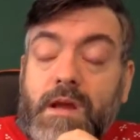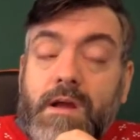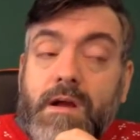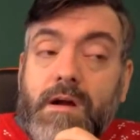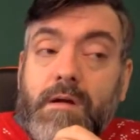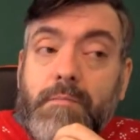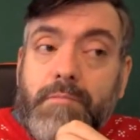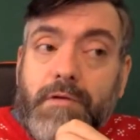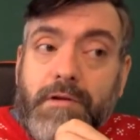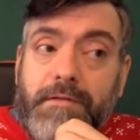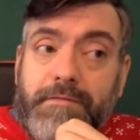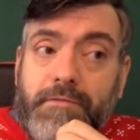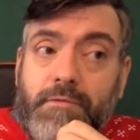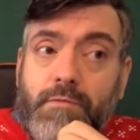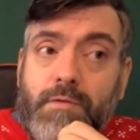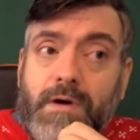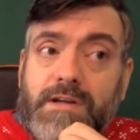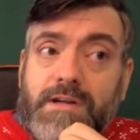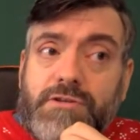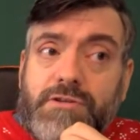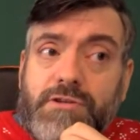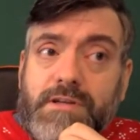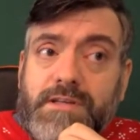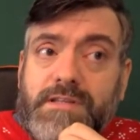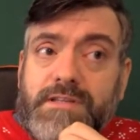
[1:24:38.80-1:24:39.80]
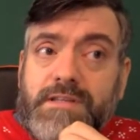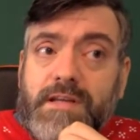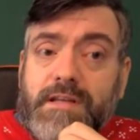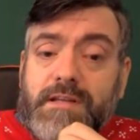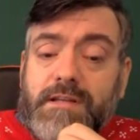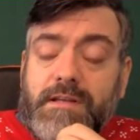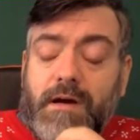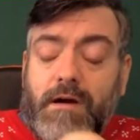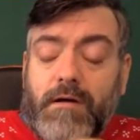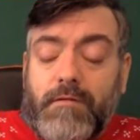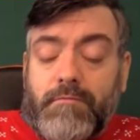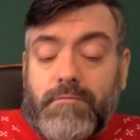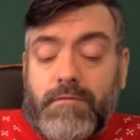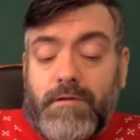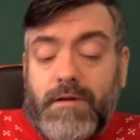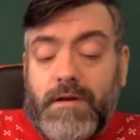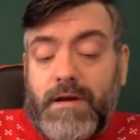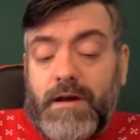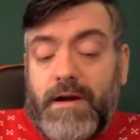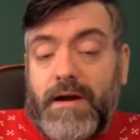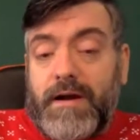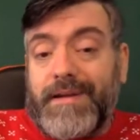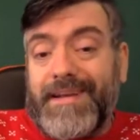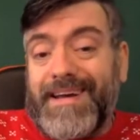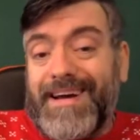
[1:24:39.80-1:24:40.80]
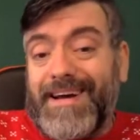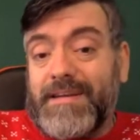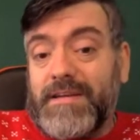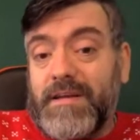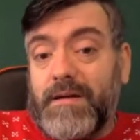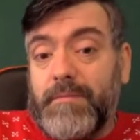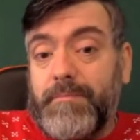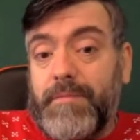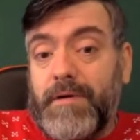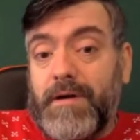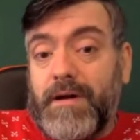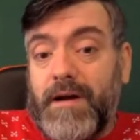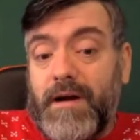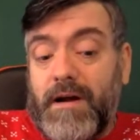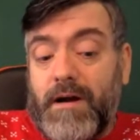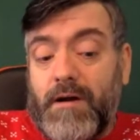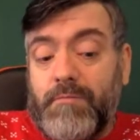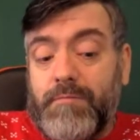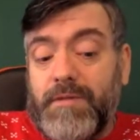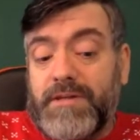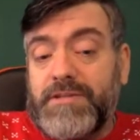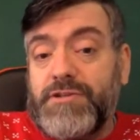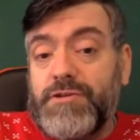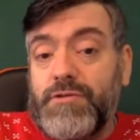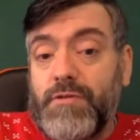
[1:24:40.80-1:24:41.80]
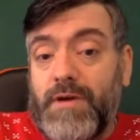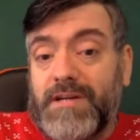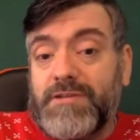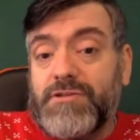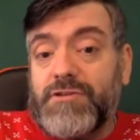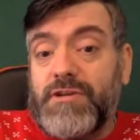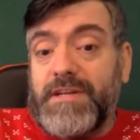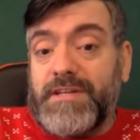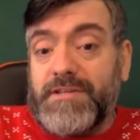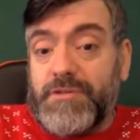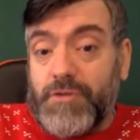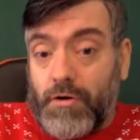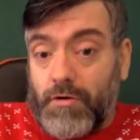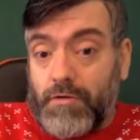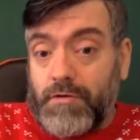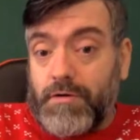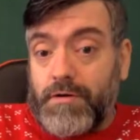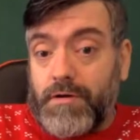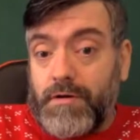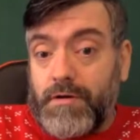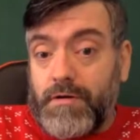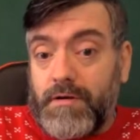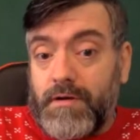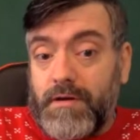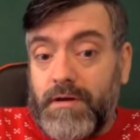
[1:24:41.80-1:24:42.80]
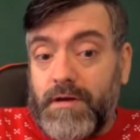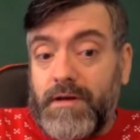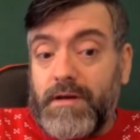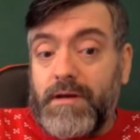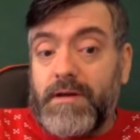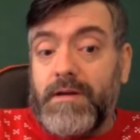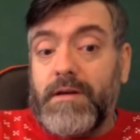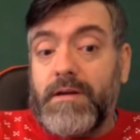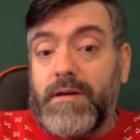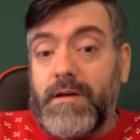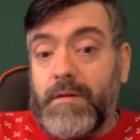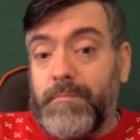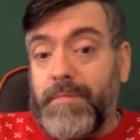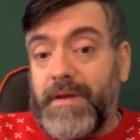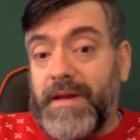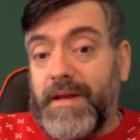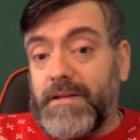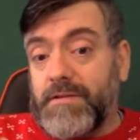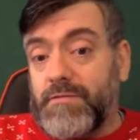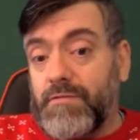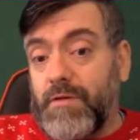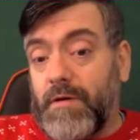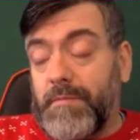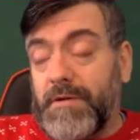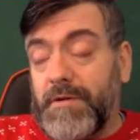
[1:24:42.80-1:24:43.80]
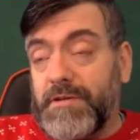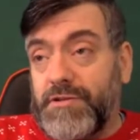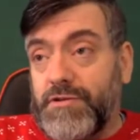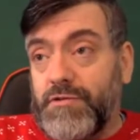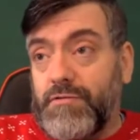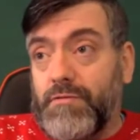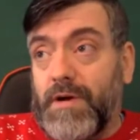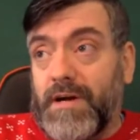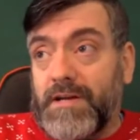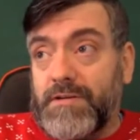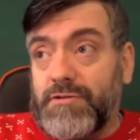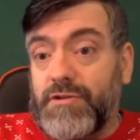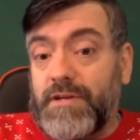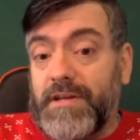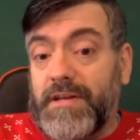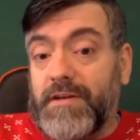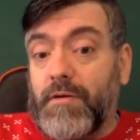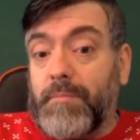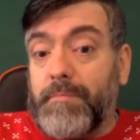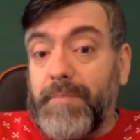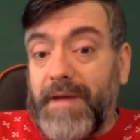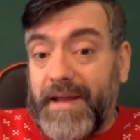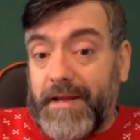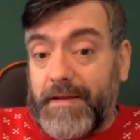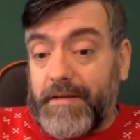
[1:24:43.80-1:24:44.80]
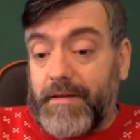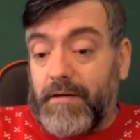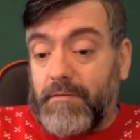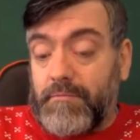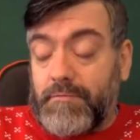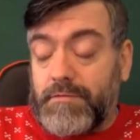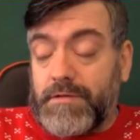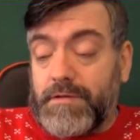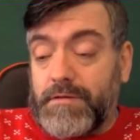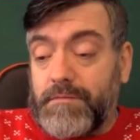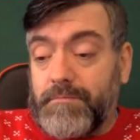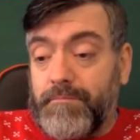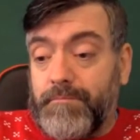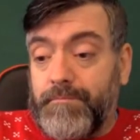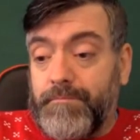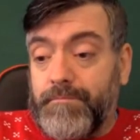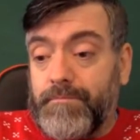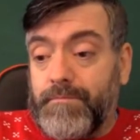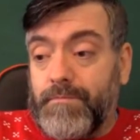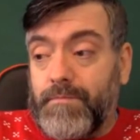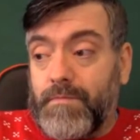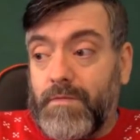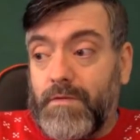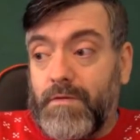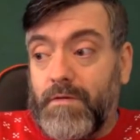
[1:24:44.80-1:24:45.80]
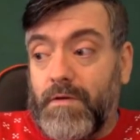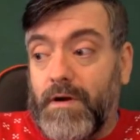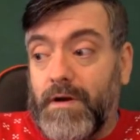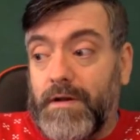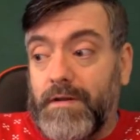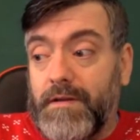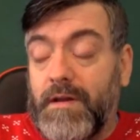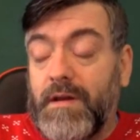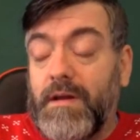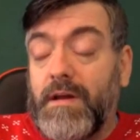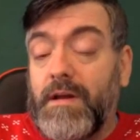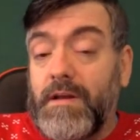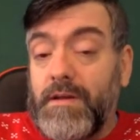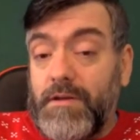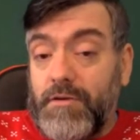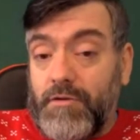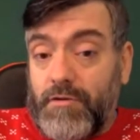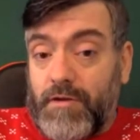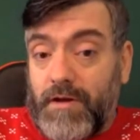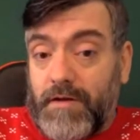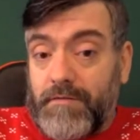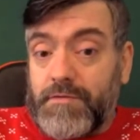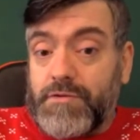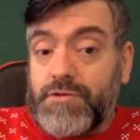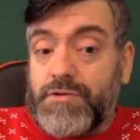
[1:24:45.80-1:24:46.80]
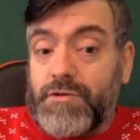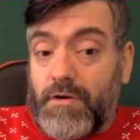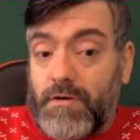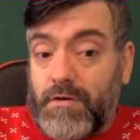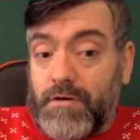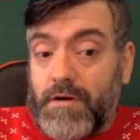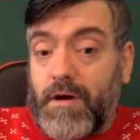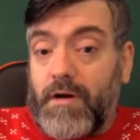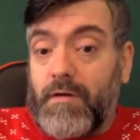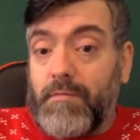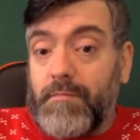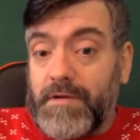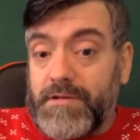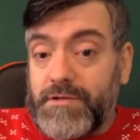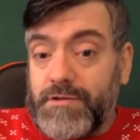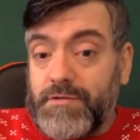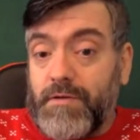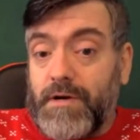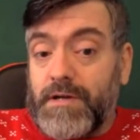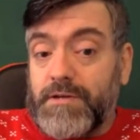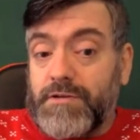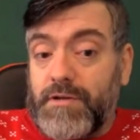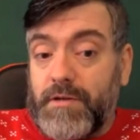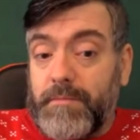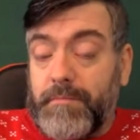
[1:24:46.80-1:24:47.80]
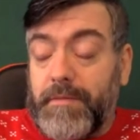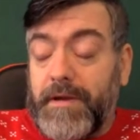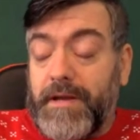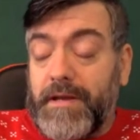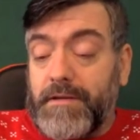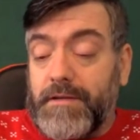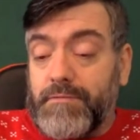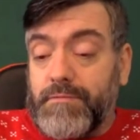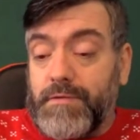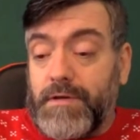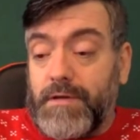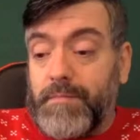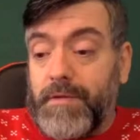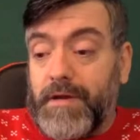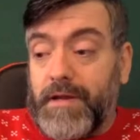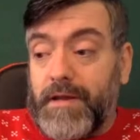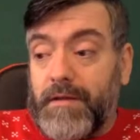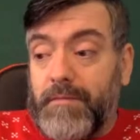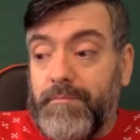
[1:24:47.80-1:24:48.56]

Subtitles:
But if you actually sit down and add up how much you actually took compared to how much you actually got paid out, right, you'd have a shock how much you actually pay to eBay.